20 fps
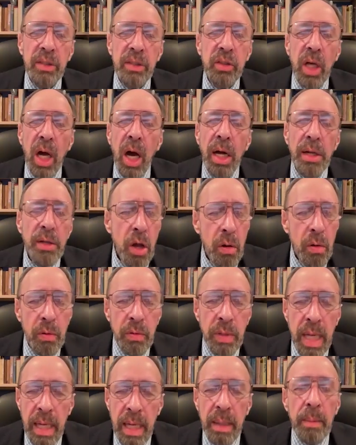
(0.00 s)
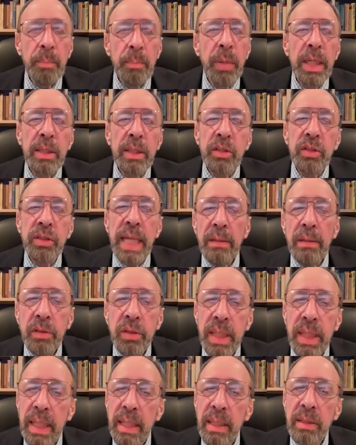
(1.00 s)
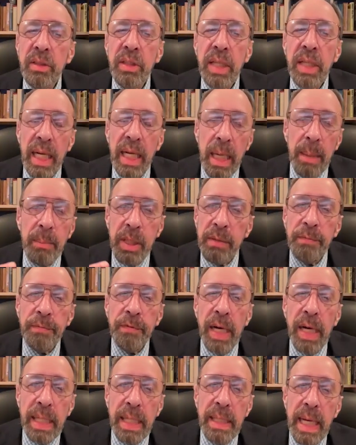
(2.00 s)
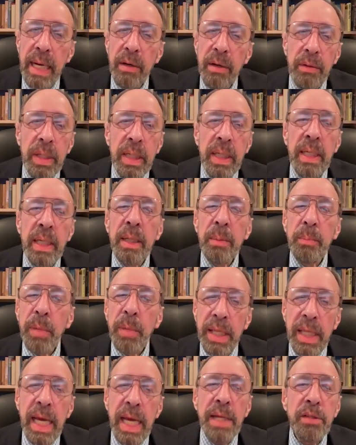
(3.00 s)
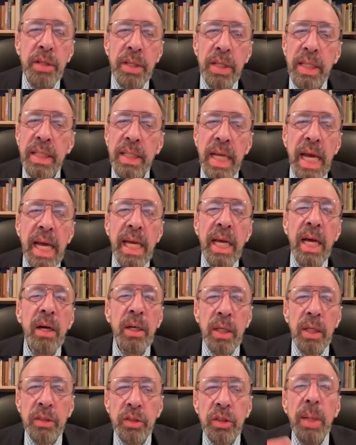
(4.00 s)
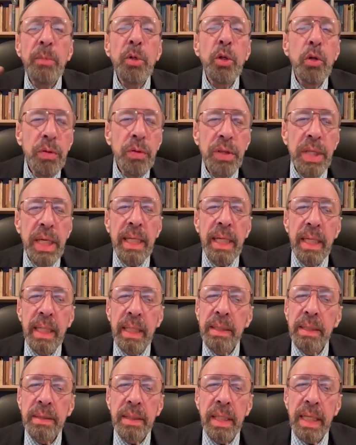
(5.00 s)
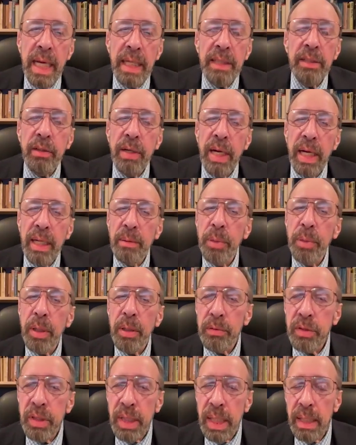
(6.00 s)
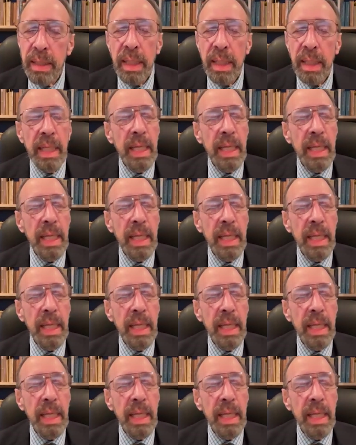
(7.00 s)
it's unknown, but it's downstairs, and I'm going to find out by the end of the day some new thing that Edgar Allan Poe did.